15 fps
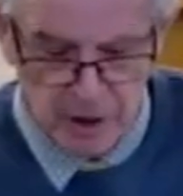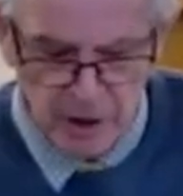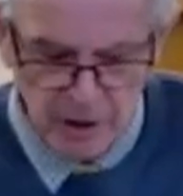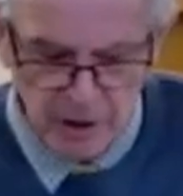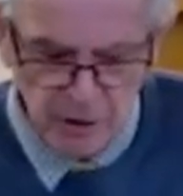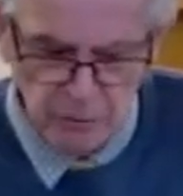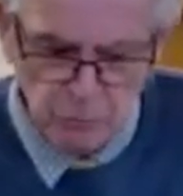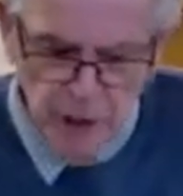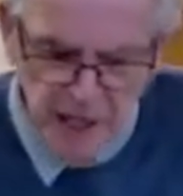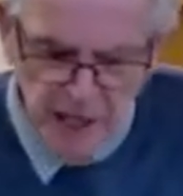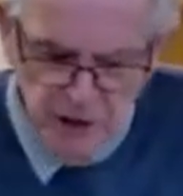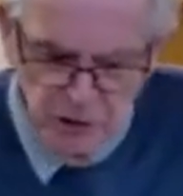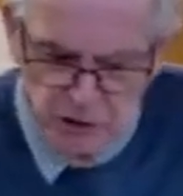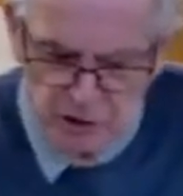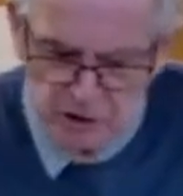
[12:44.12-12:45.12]
You know,
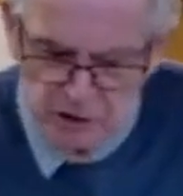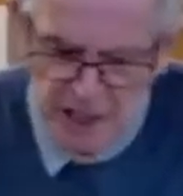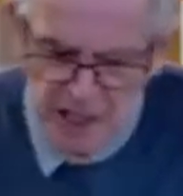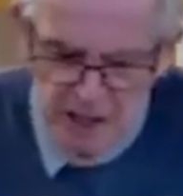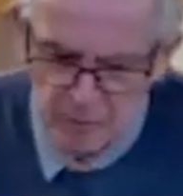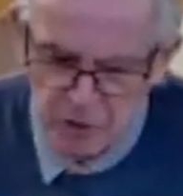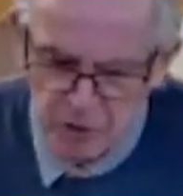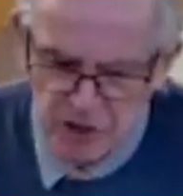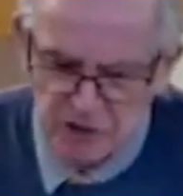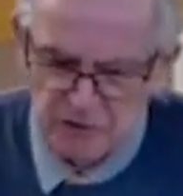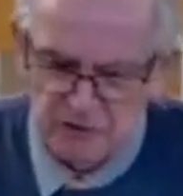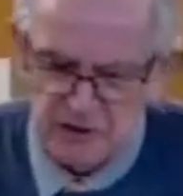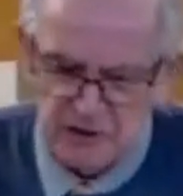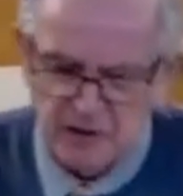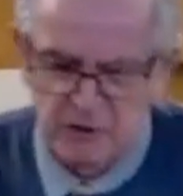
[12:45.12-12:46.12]
Rachel, Leah must have
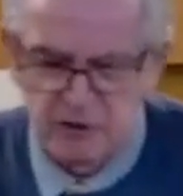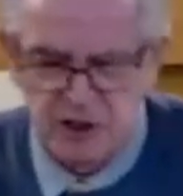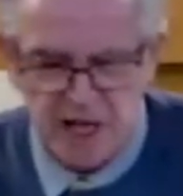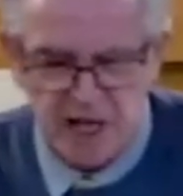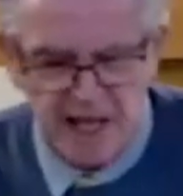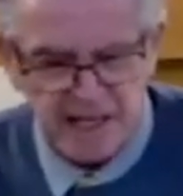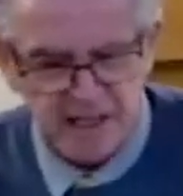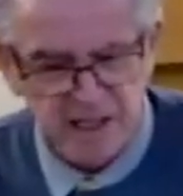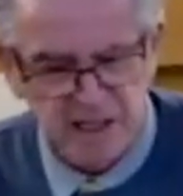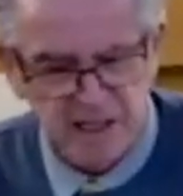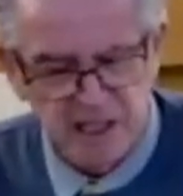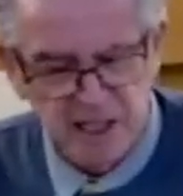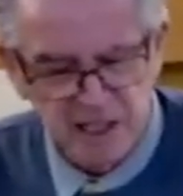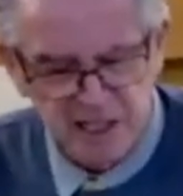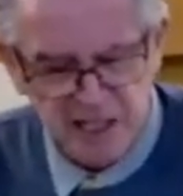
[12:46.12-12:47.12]
found the next
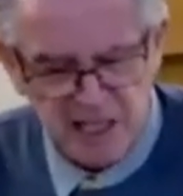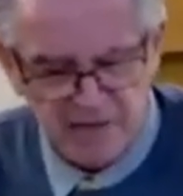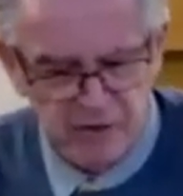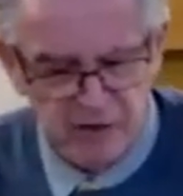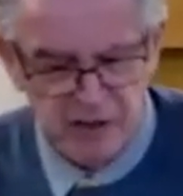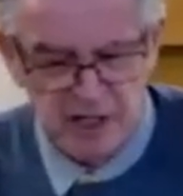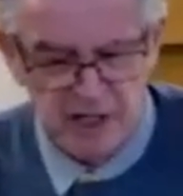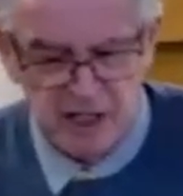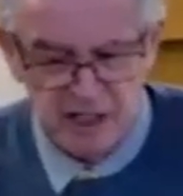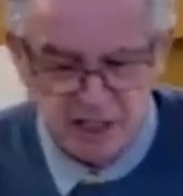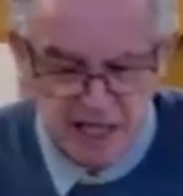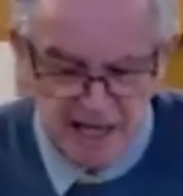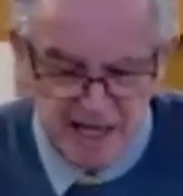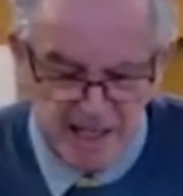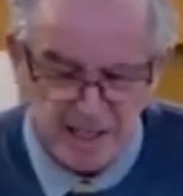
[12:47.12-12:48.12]
seven
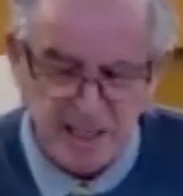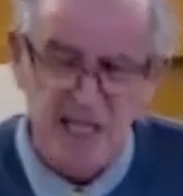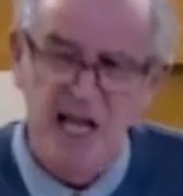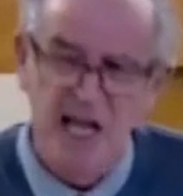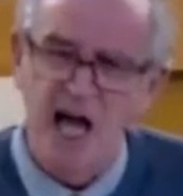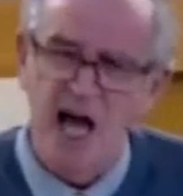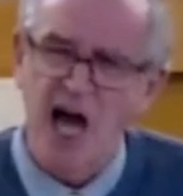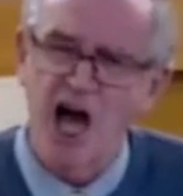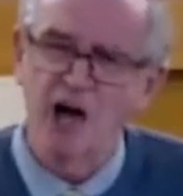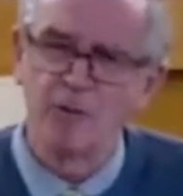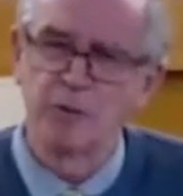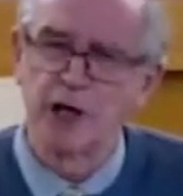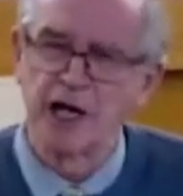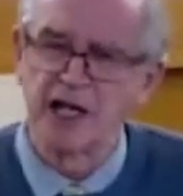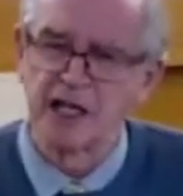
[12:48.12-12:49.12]
days
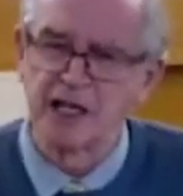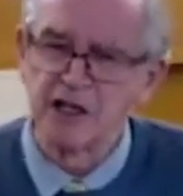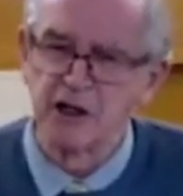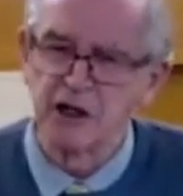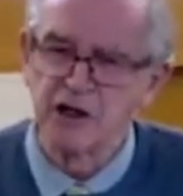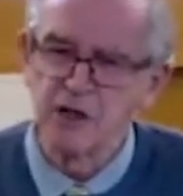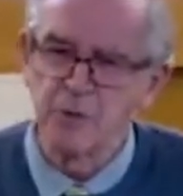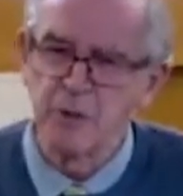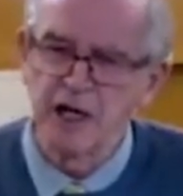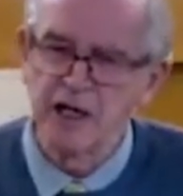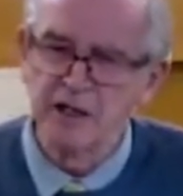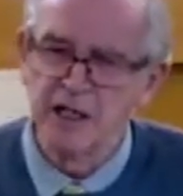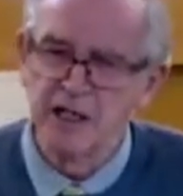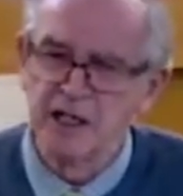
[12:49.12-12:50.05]
heartbreaking. Can you imagine?